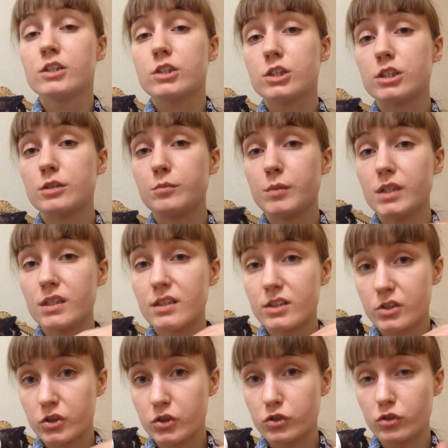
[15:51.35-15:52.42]
she immediately
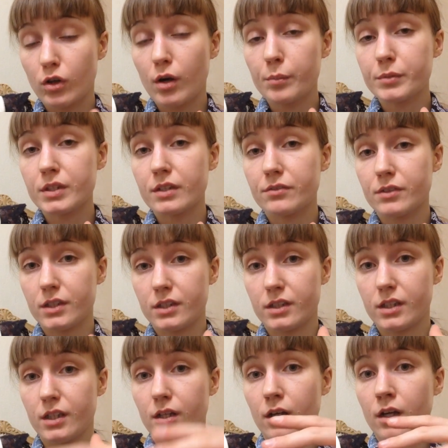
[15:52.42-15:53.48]
stopped
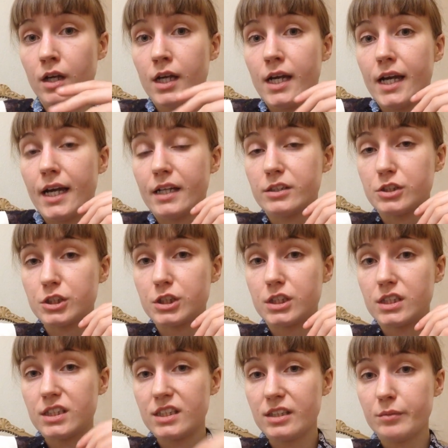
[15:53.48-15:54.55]
everything, and
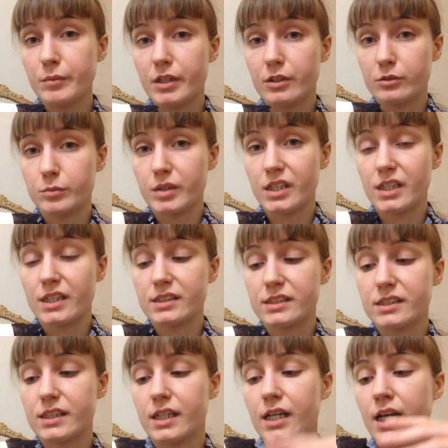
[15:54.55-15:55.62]
she emailed me and
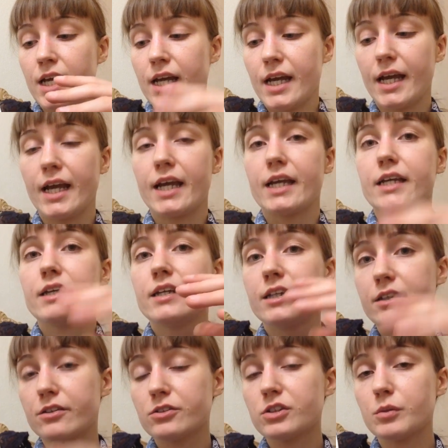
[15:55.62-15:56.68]
said, hey,
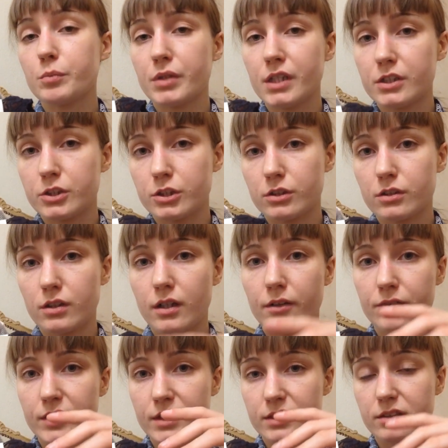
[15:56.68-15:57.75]
here's a picture
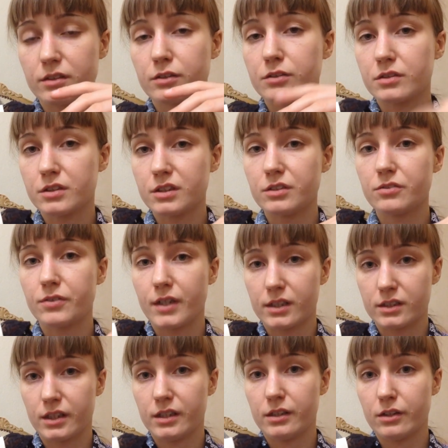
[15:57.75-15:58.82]
of this little
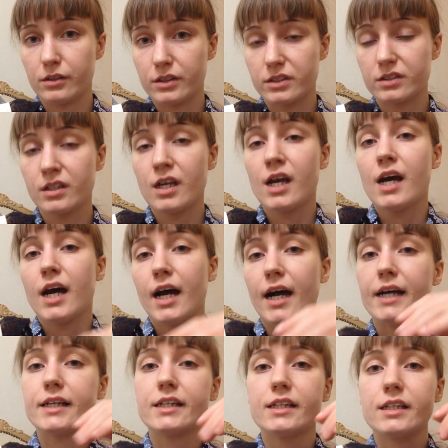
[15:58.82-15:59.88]
defect I noticed.
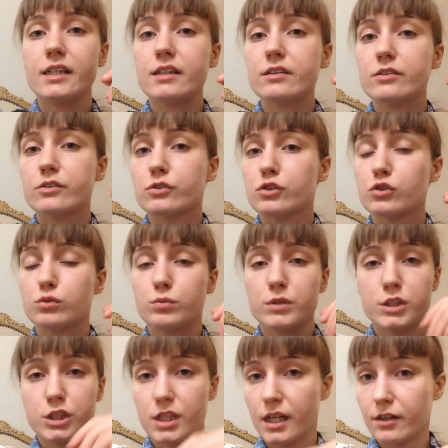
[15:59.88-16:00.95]
I can either switch it